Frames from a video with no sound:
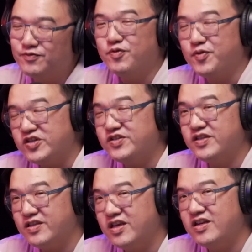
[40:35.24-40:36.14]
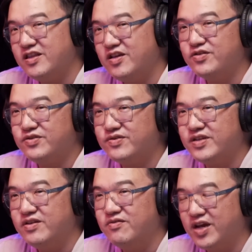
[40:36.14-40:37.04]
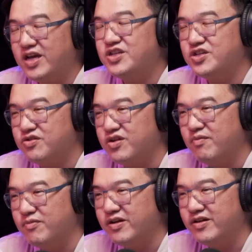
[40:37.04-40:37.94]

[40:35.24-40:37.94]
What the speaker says: No, because the other thing also is that you can change your name, lah.